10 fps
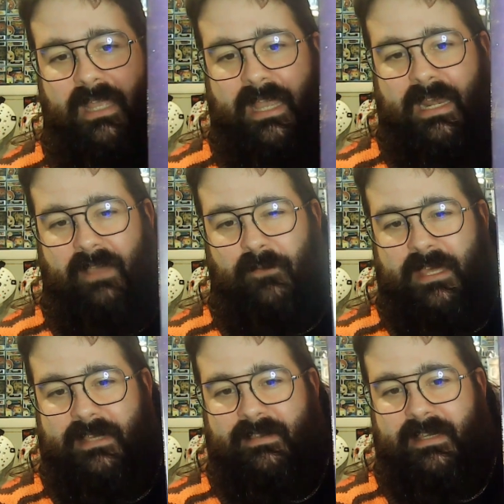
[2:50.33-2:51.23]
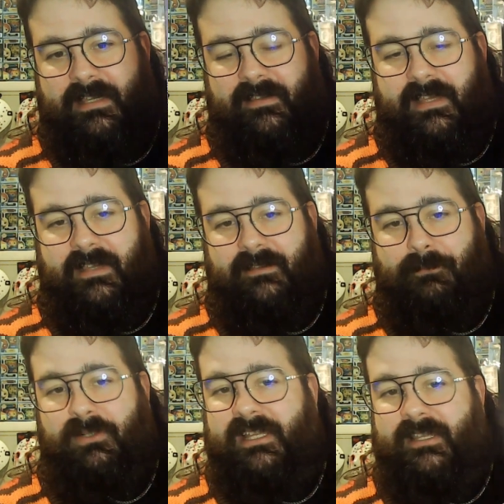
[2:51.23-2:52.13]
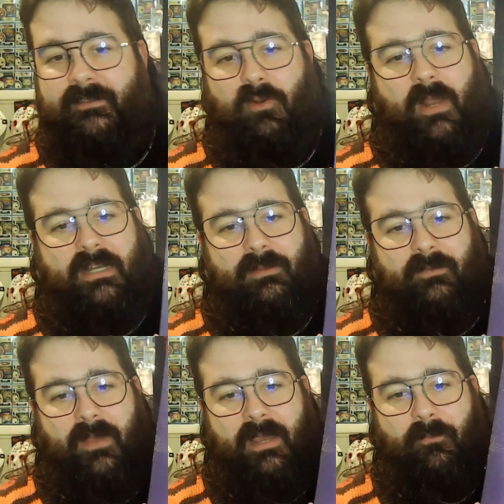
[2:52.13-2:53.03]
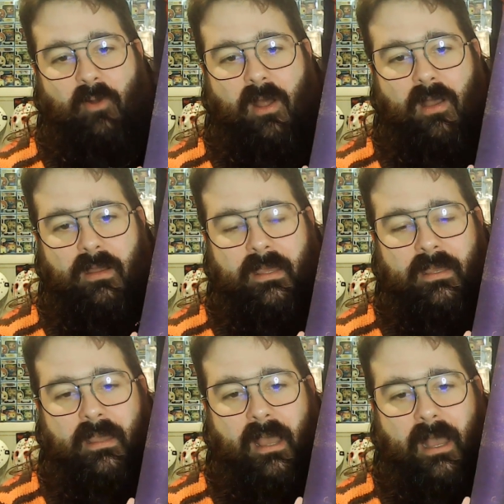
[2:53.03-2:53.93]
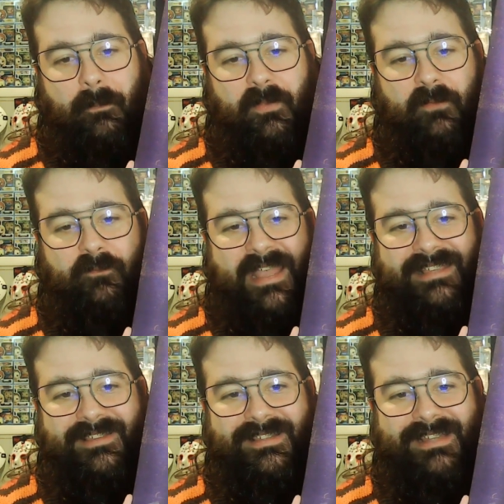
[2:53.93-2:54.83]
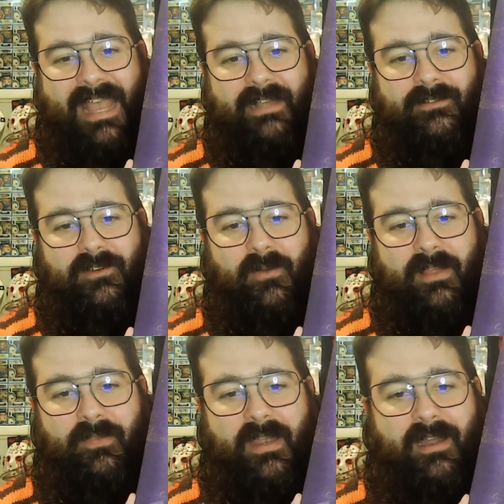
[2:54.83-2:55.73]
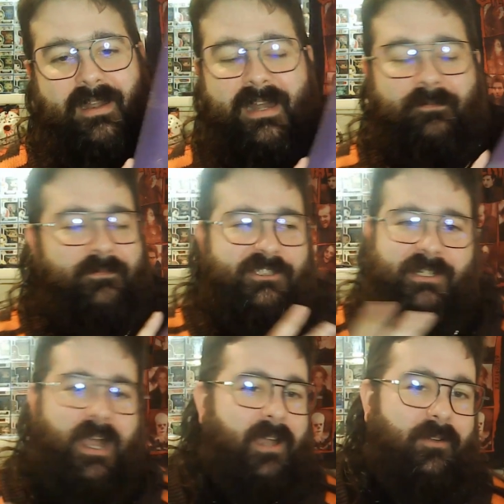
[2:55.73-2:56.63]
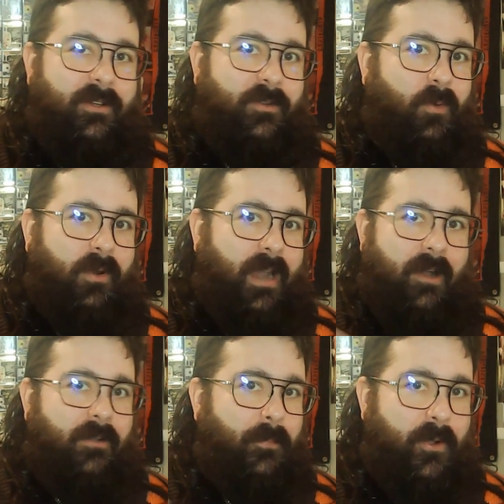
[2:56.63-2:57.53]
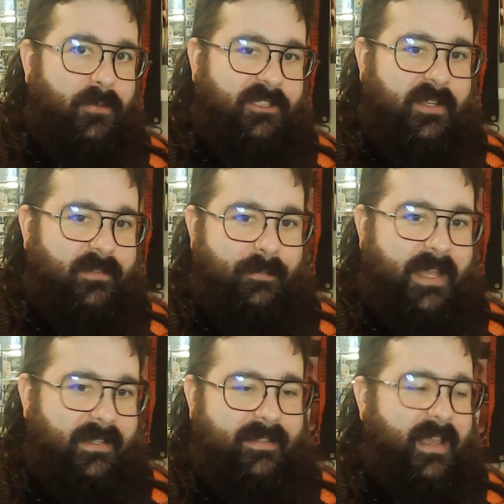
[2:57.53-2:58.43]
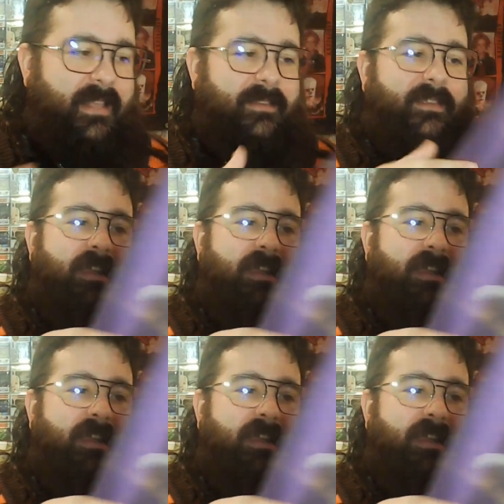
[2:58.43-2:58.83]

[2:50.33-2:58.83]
And if he sees this, please correct me if I am wrong. But the faceless gangster right there, and in Chicago Hoodcore, Al Capone just makes sense.